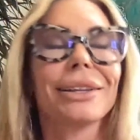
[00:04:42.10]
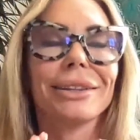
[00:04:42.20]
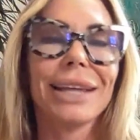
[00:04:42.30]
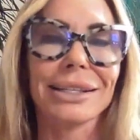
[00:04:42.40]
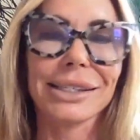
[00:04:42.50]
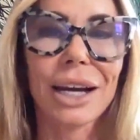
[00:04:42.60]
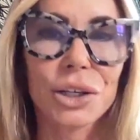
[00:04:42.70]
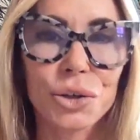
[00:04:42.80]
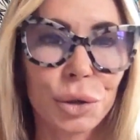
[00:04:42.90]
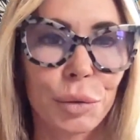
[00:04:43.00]
that's not
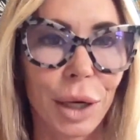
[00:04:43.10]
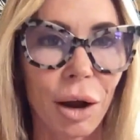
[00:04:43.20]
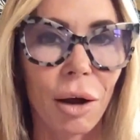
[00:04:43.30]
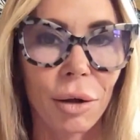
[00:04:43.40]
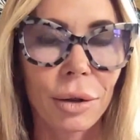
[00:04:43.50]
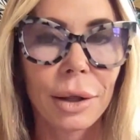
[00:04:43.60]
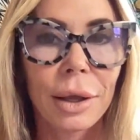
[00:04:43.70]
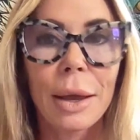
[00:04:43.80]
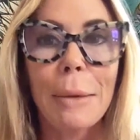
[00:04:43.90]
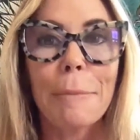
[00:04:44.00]
true at all,
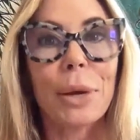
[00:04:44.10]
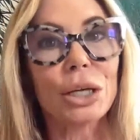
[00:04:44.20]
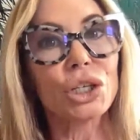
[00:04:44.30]
but